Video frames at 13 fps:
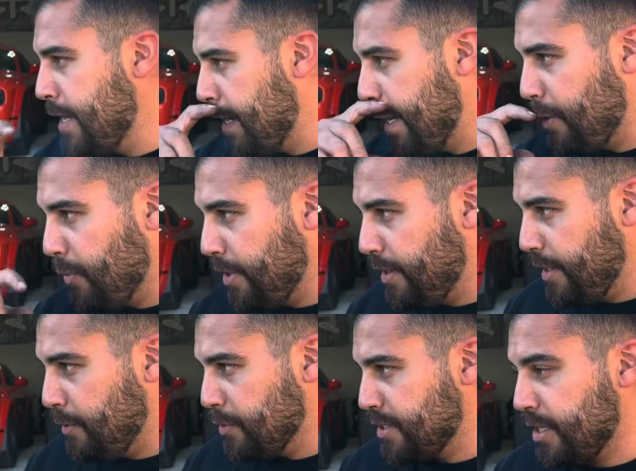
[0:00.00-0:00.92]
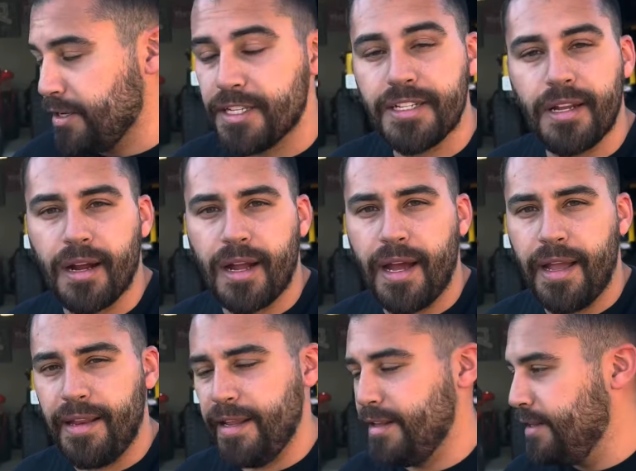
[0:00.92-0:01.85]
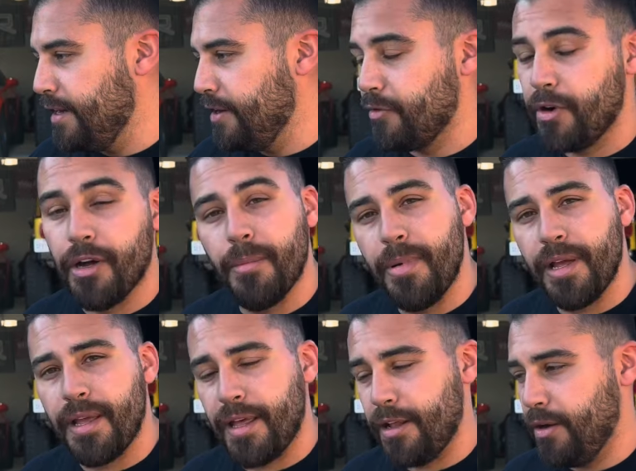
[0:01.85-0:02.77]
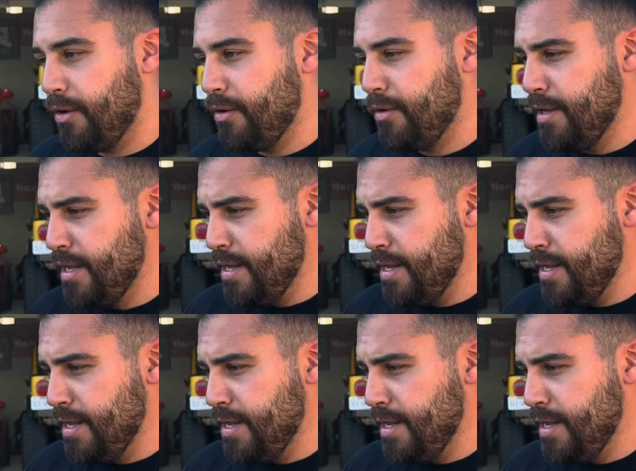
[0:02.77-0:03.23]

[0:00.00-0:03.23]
Now, when it was on stock height, it didn't rub at all.